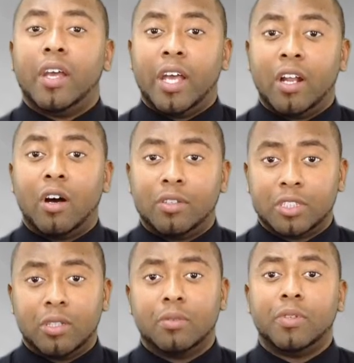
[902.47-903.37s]
and
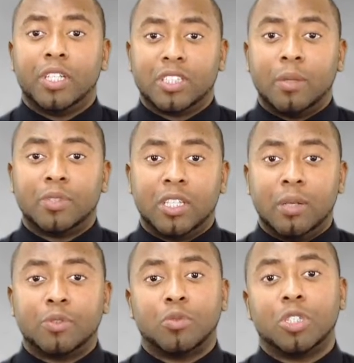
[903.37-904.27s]
also it's up to
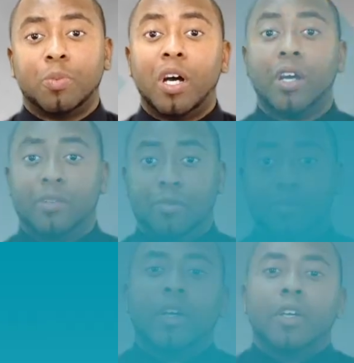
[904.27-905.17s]
them to respond.
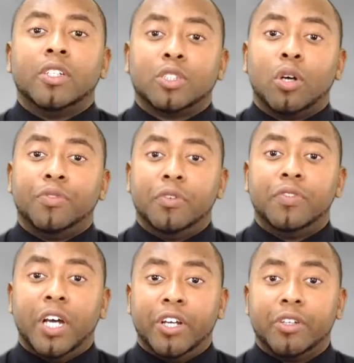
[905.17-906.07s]
So if you've
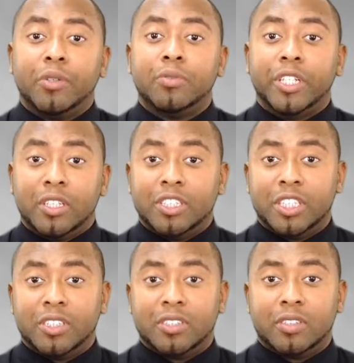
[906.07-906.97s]
done your due
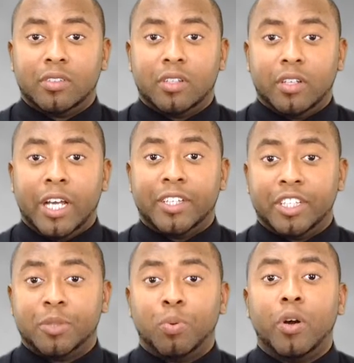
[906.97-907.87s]
diligence at
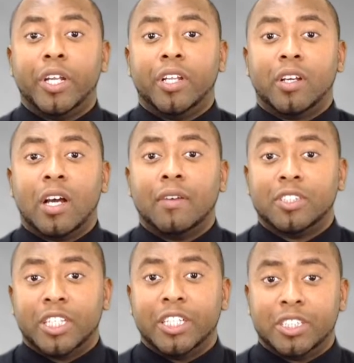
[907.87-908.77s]
this point in the
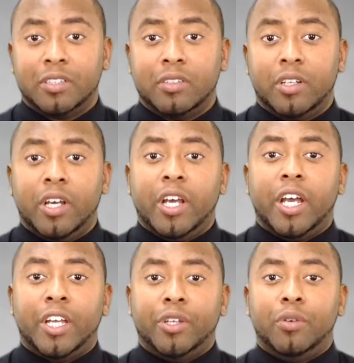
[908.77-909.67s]
conversation
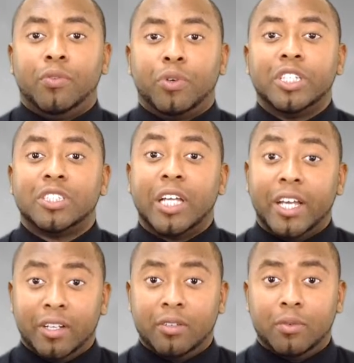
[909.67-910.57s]
and you've
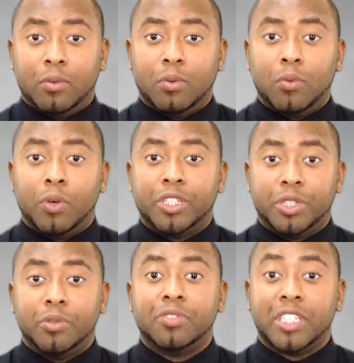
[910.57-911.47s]
restated what
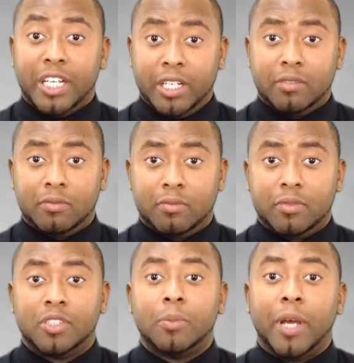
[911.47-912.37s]
you said
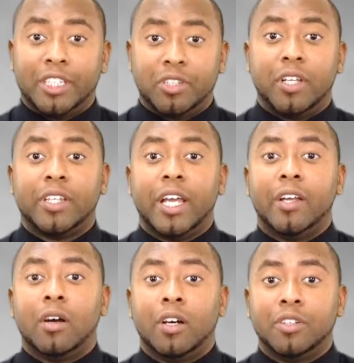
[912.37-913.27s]
to make sure that
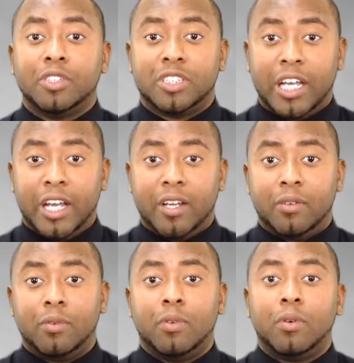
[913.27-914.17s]
they
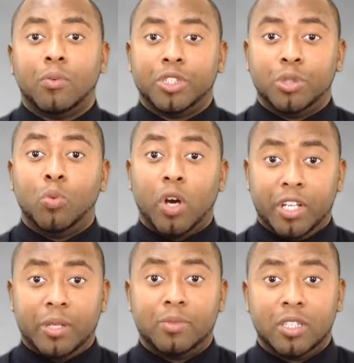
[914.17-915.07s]
understand what you
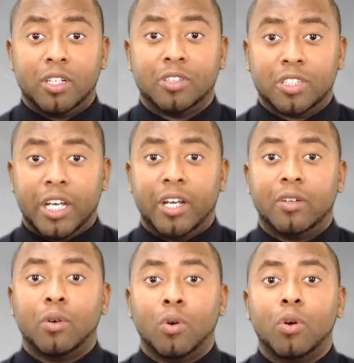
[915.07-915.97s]
wanted them to
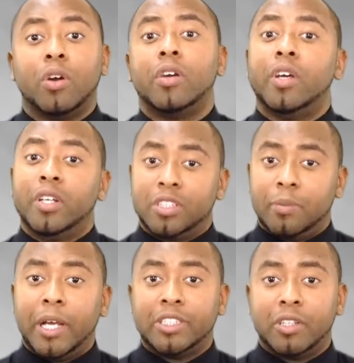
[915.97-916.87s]
understand, or to
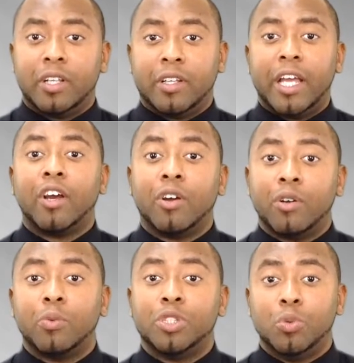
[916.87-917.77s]
make sure that they
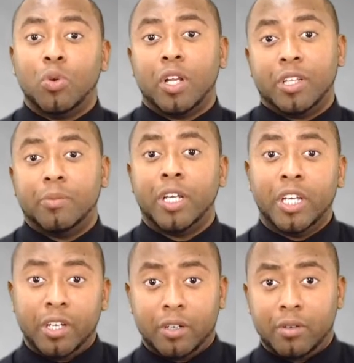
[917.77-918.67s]
heard what you wanted them to
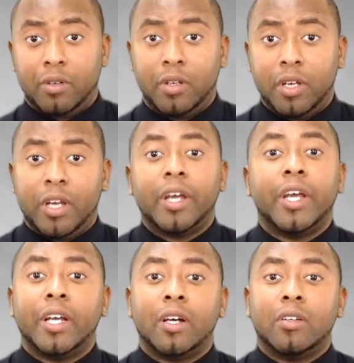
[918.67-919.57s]
hear,
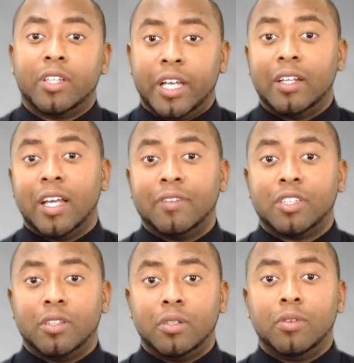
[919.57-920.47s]
the only thing left
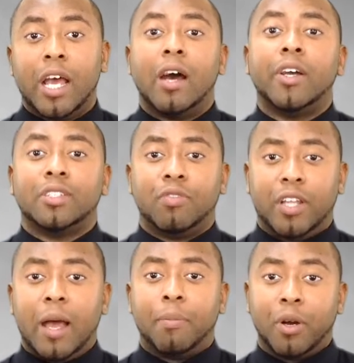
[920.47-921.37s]
to do now is for
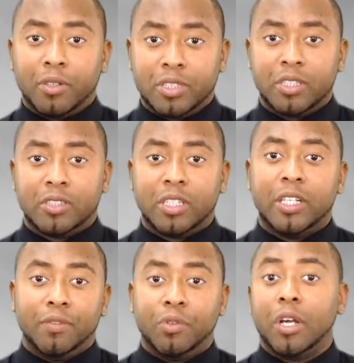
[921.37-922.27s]
that person to
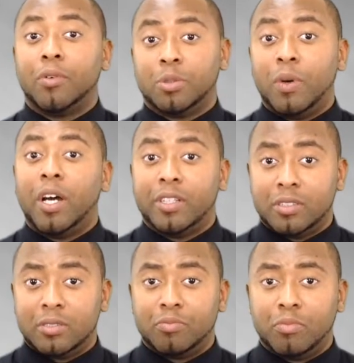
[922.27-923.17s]
give you their response.